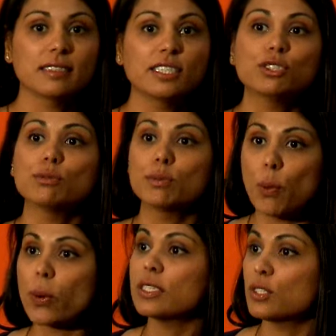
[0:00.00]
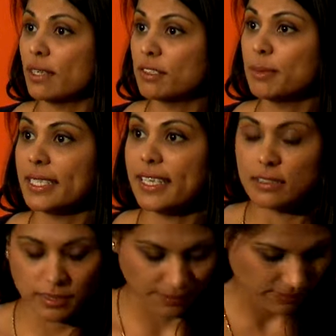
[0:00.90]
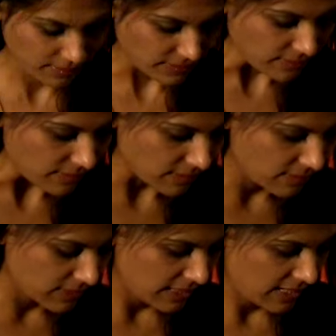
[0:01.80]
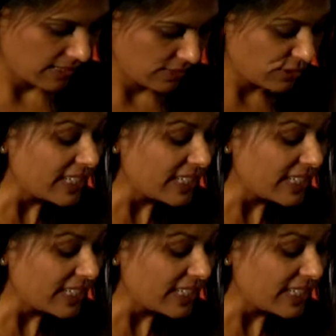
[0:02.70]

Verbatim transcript: they should report it to everybody else. In